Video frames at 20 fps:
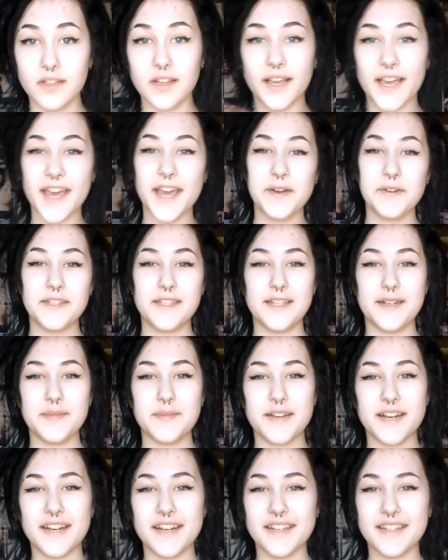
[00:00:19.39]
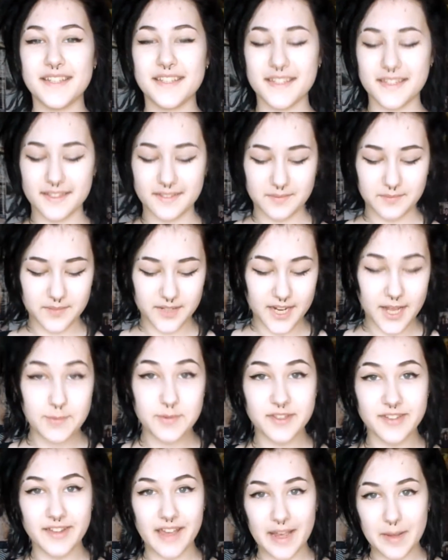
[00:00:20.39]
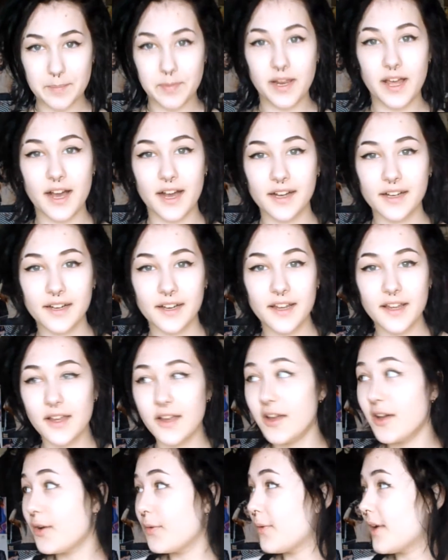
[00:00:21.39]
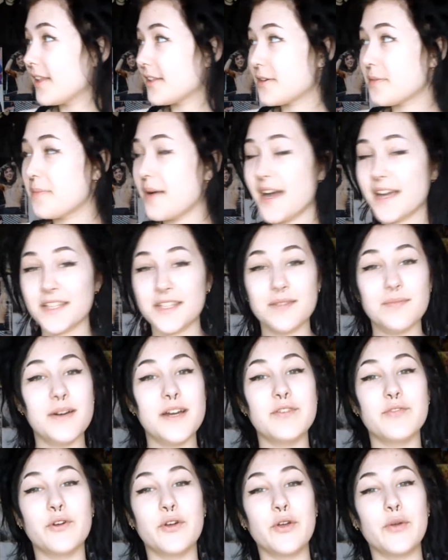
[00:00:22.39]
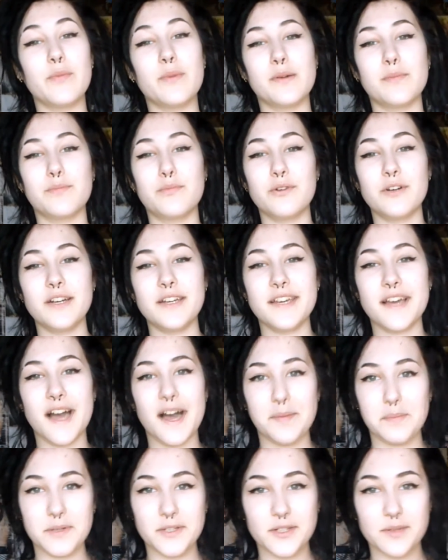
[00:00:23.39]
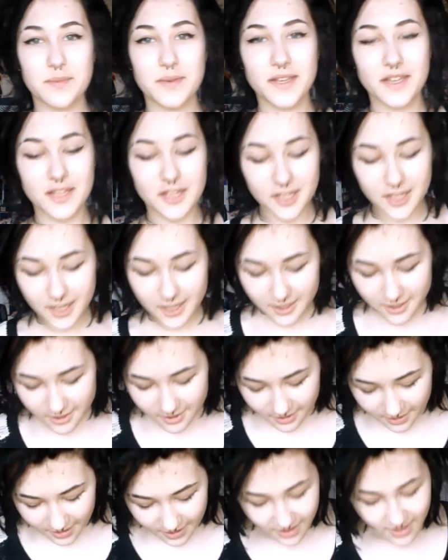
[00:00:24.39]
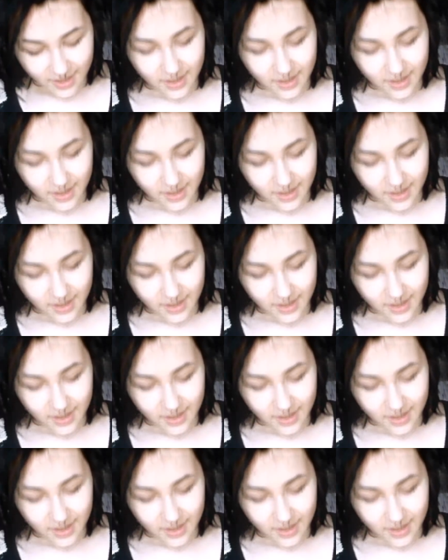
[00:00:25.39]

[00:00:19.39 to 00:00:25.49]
Hey, what's up guys? My name is Vik Black. Welcome back to my room. I'm pretty happy to be here.